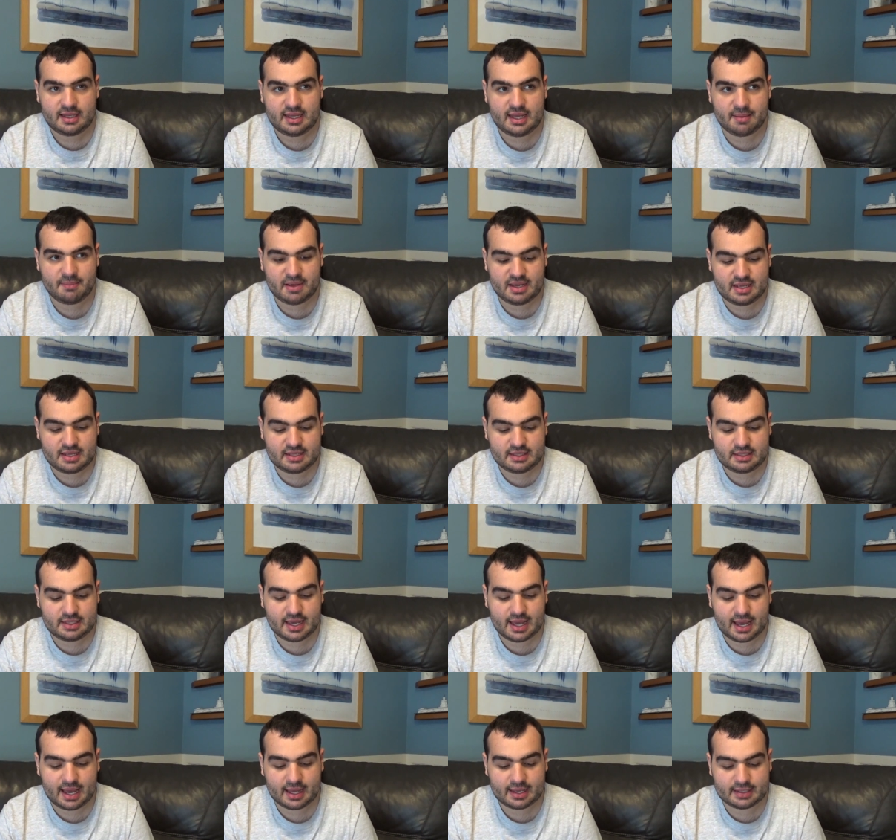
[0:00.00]
I mean,
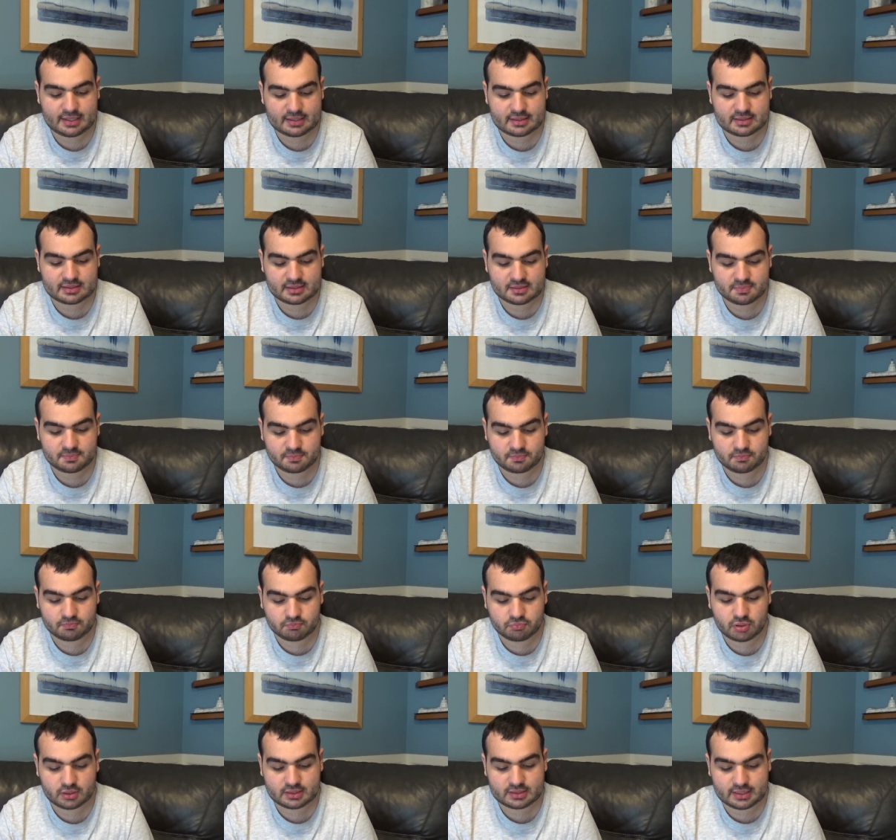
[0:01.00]
yeah, it's
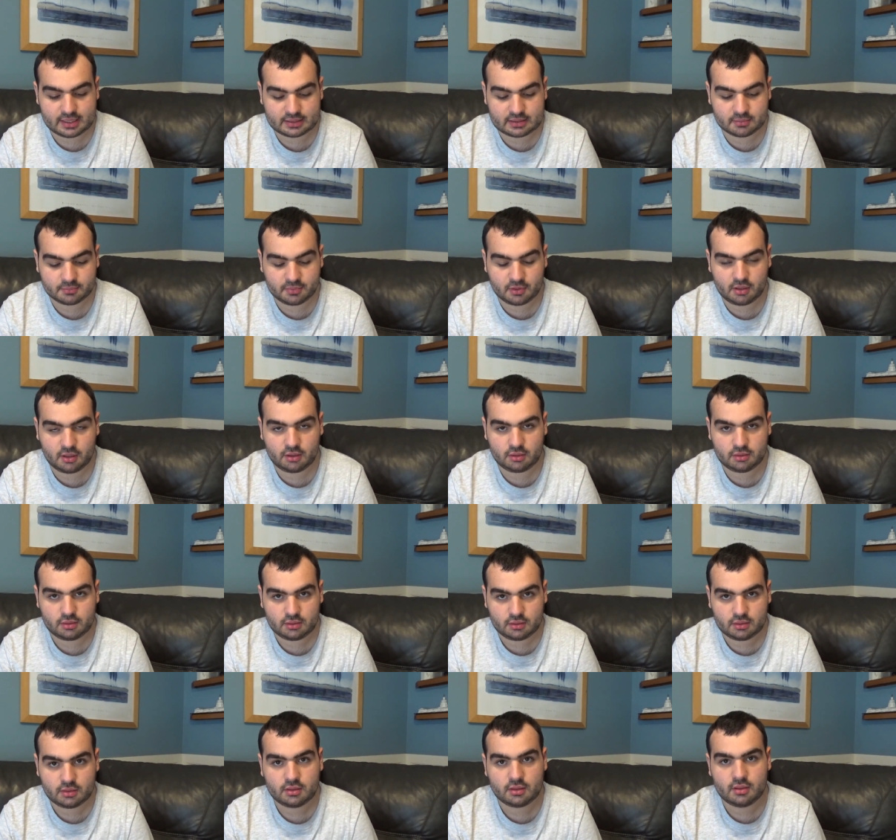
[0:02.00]

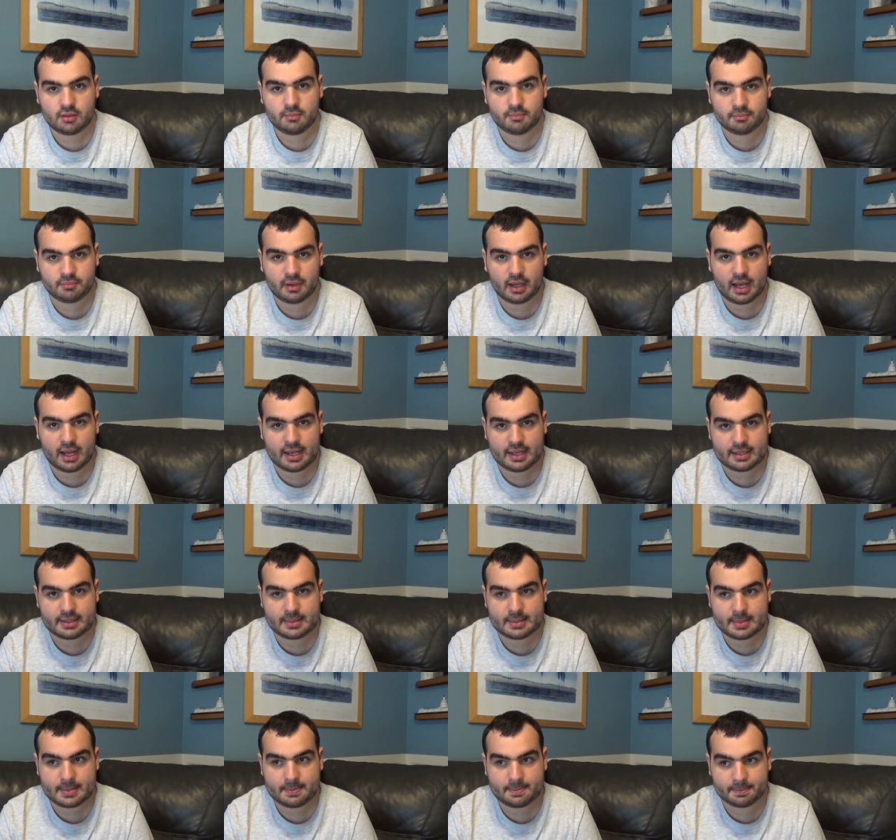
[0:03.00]
predictable,
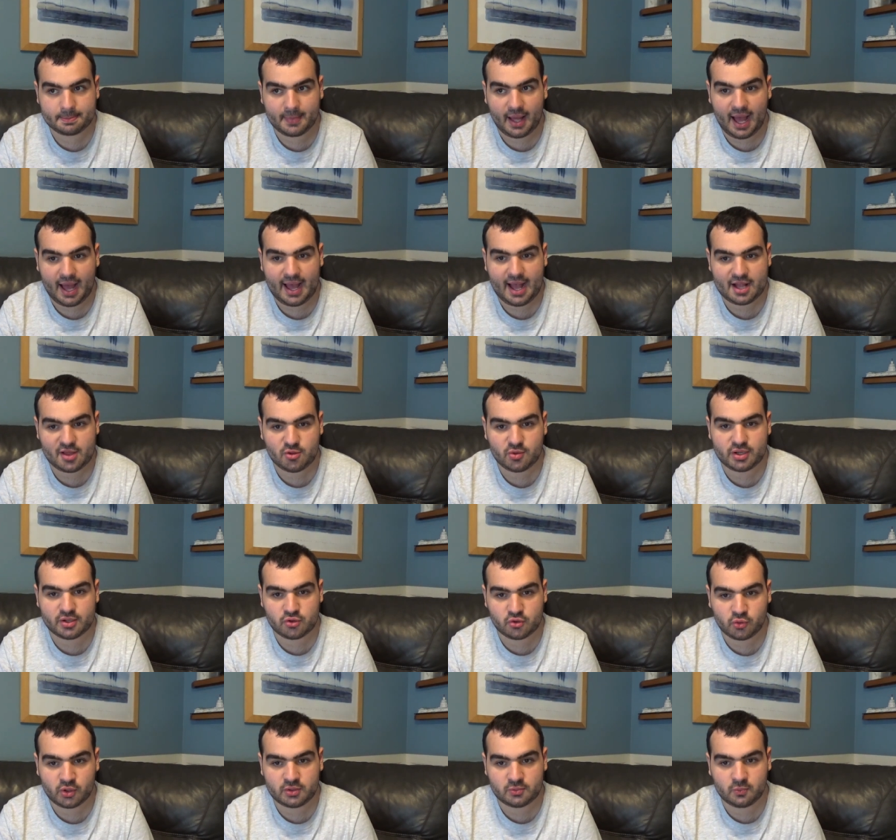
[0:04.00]
but I actually
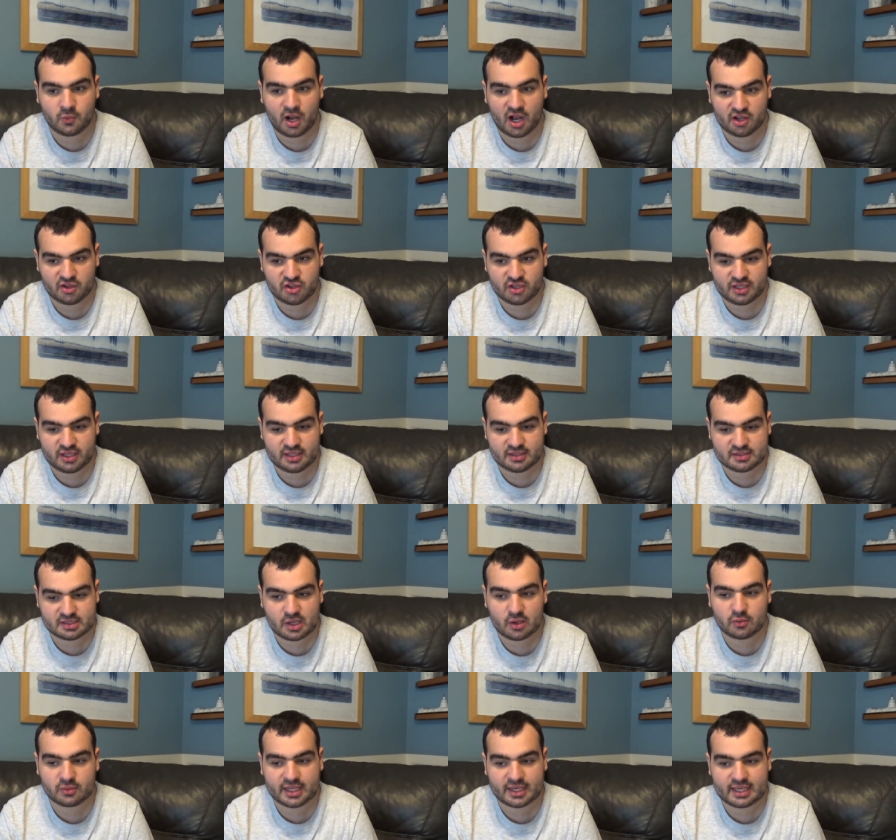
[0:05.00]
enjoyed watching it,
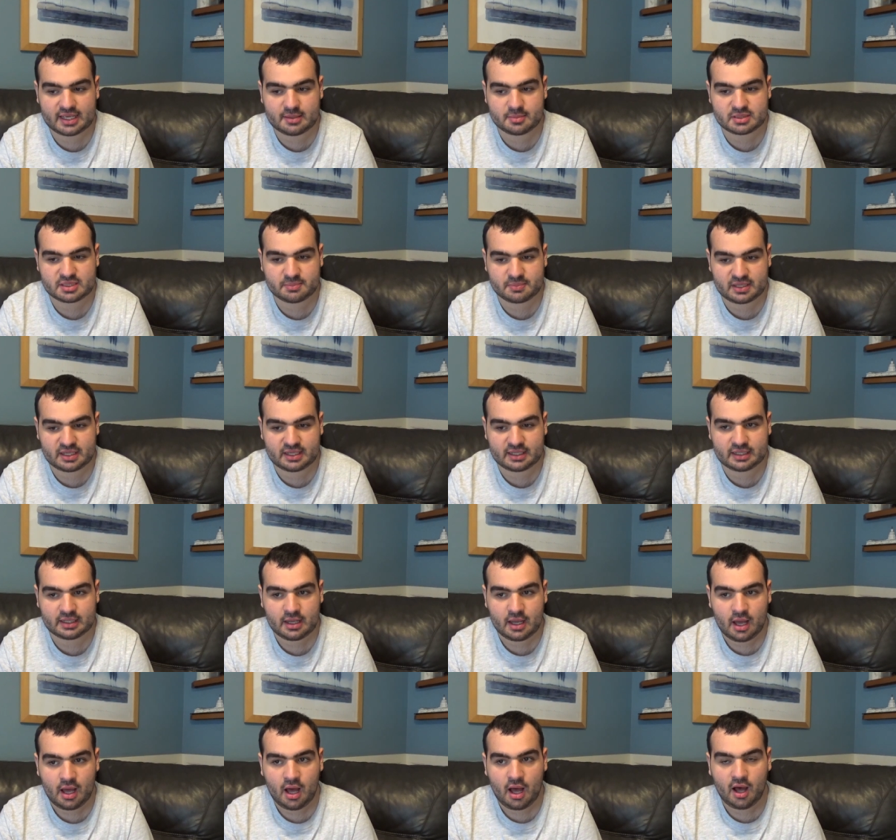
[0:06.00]
so that keeps it being
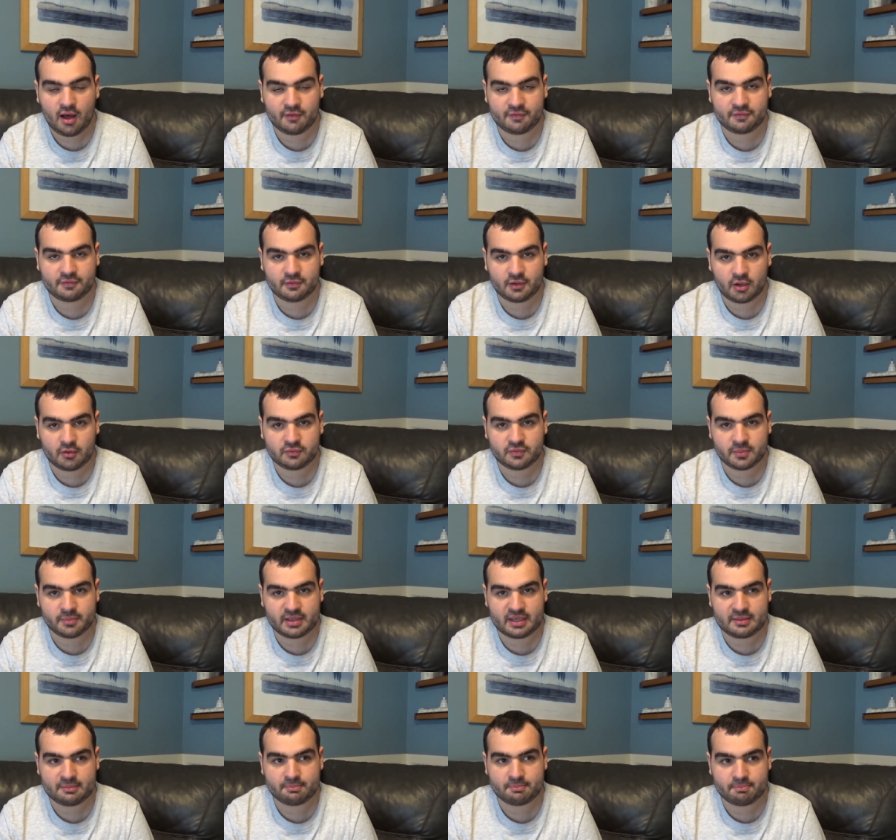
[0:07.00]
afloat from
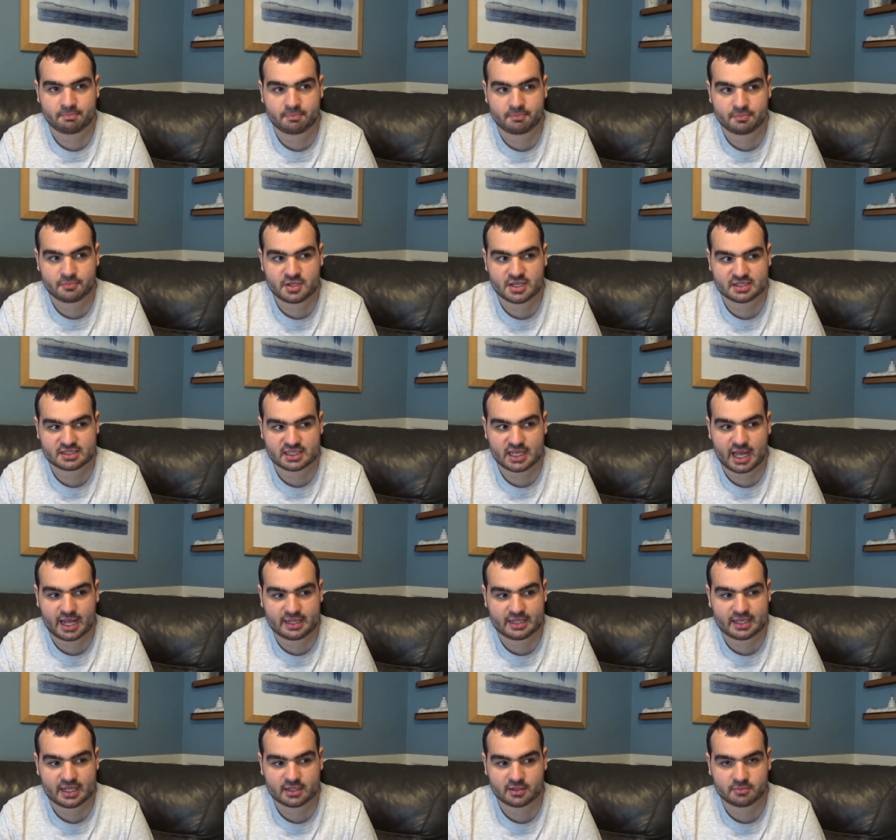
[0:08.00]
being just
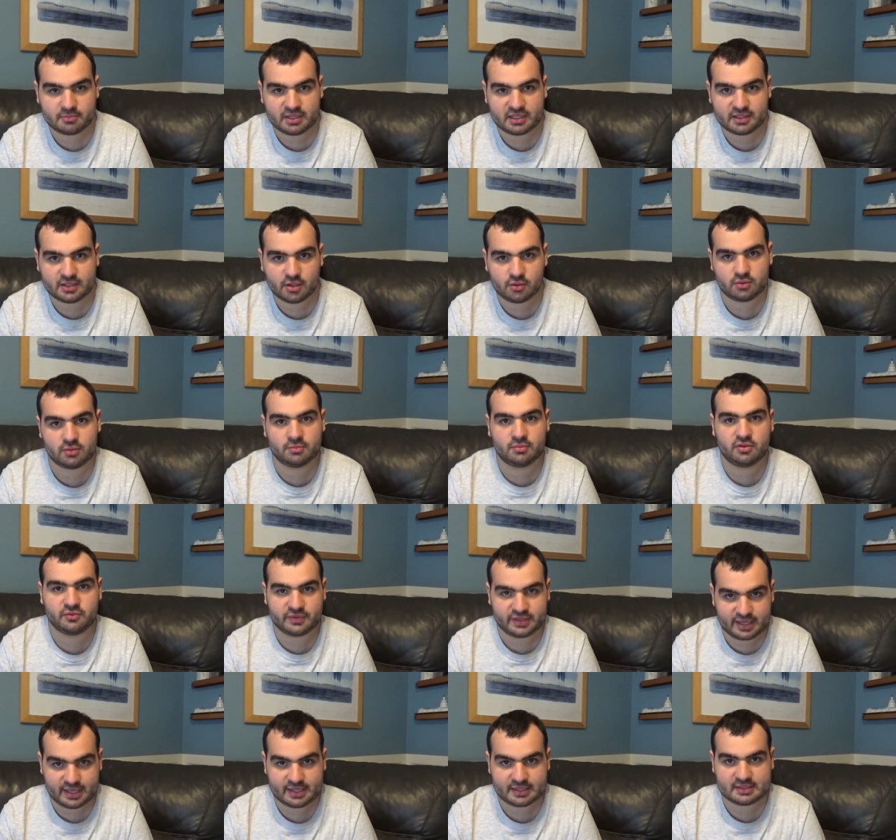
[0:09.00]
any other mediocre
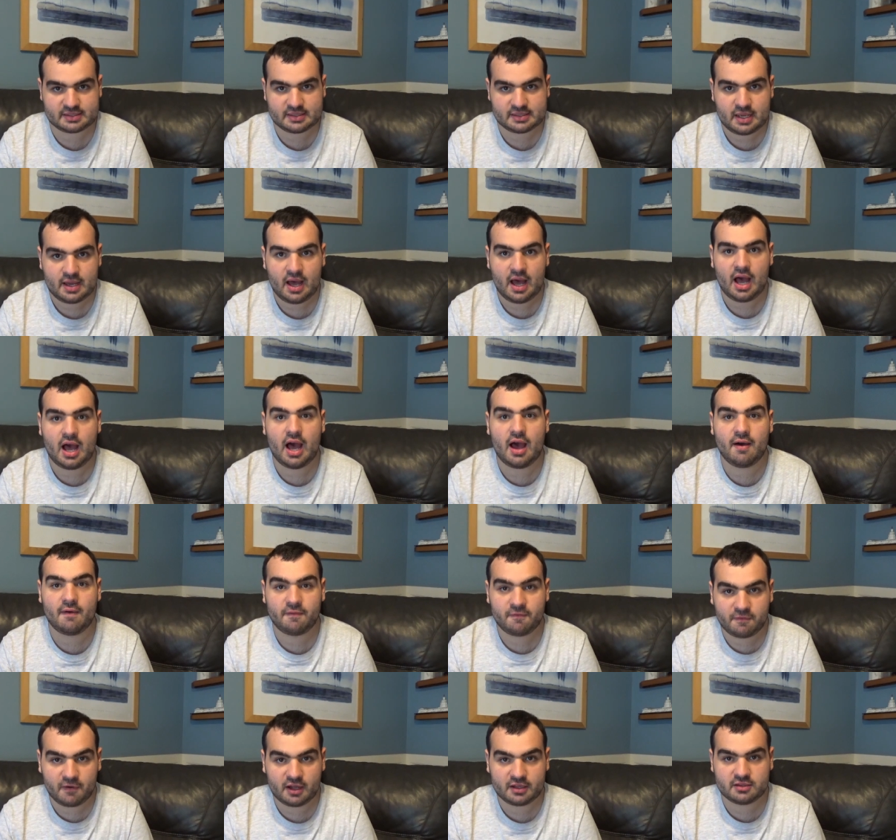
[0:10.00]
movie. It's
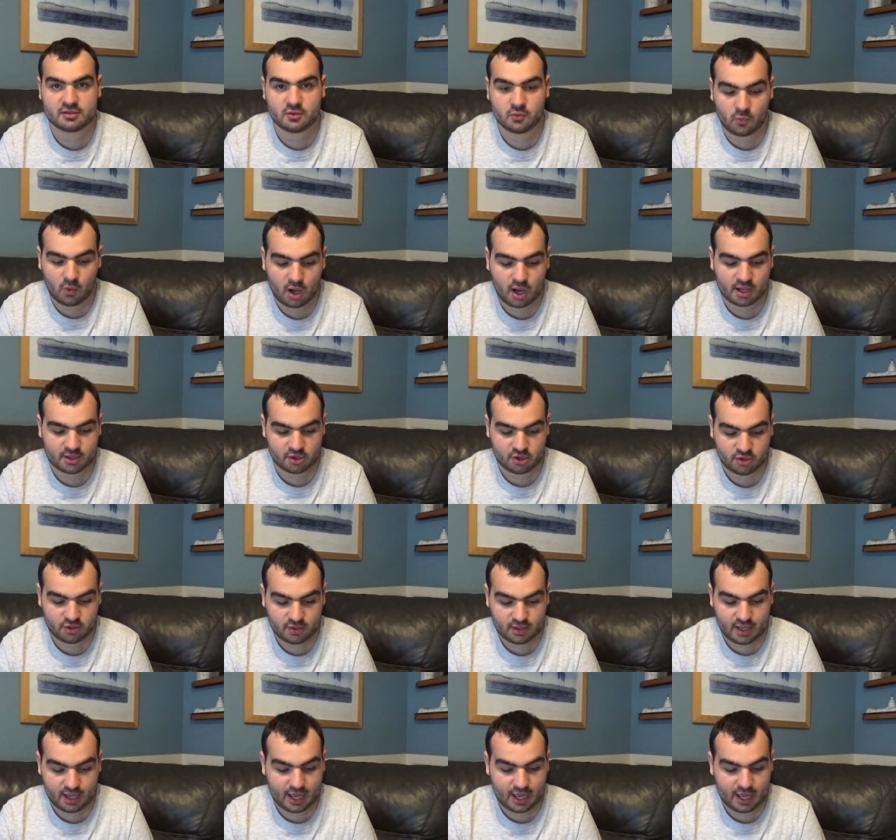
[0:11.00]
fun to watch.